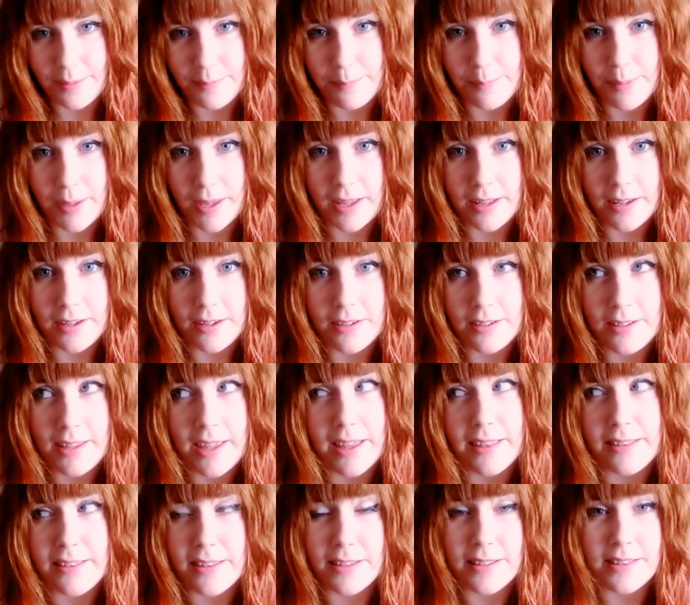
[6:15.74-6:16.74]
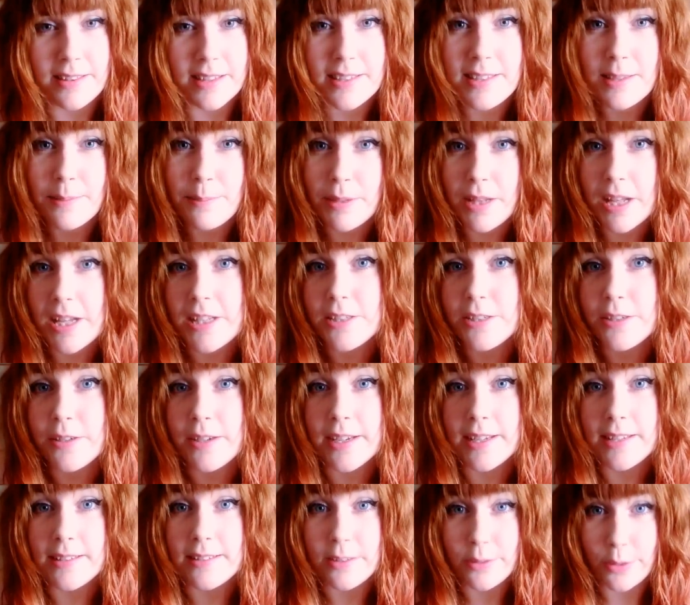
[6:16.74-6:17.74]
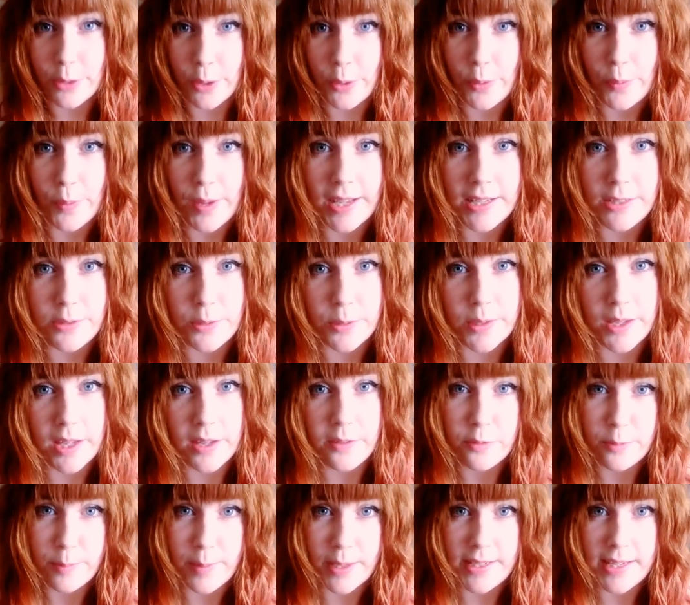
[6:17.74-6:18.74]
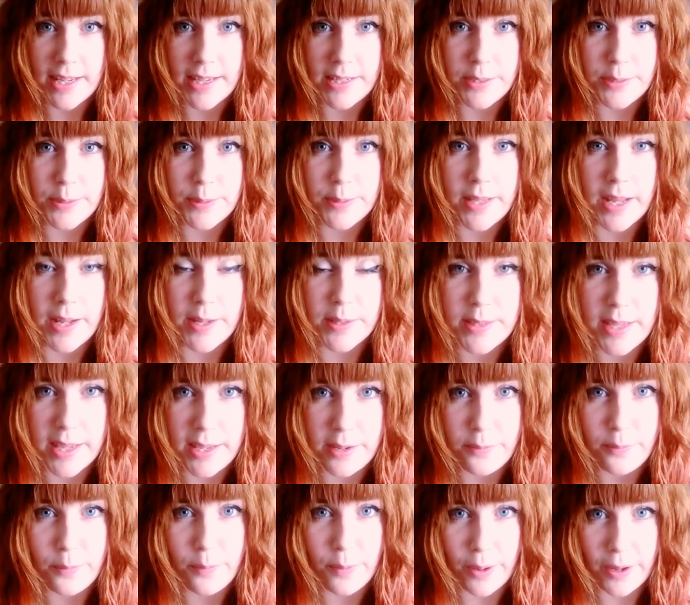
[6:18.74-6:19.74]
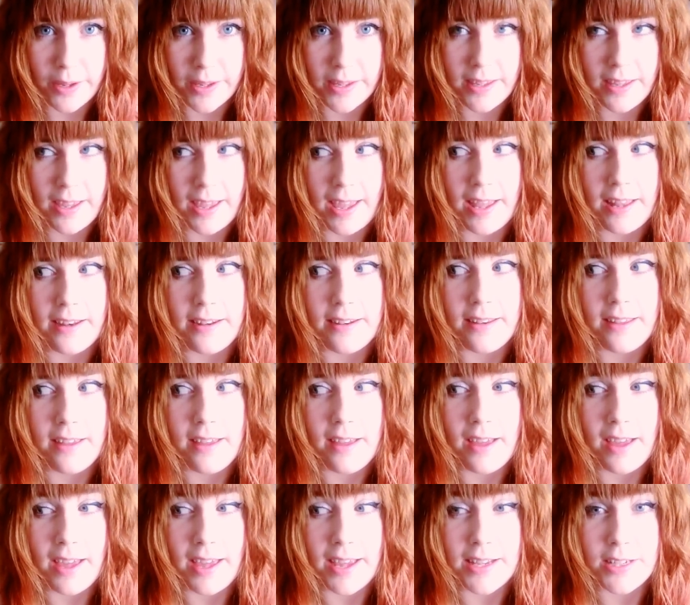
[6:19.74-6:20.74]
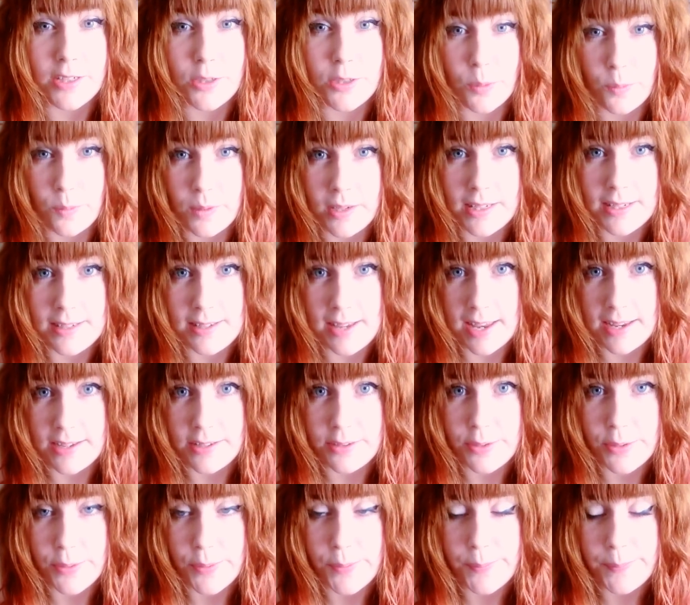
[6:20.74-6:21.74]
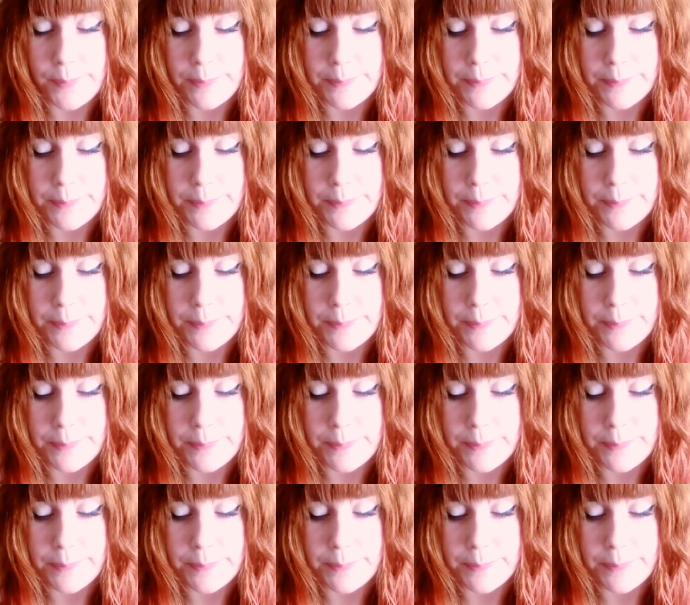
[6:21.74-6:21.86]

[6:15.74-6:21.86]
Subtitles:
But yeah, the simple answer is no, I don't cover my tattoos outside of work, and I don't intend to.